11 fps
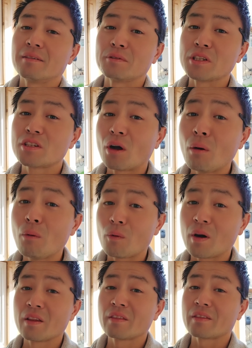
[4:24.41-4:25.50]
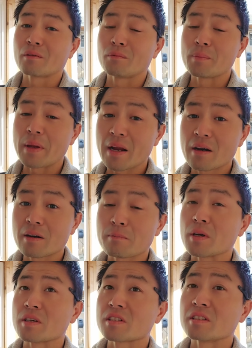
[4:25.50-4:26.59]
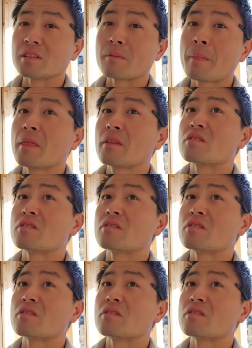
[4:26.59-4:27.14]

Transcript: And we don't want the repairing person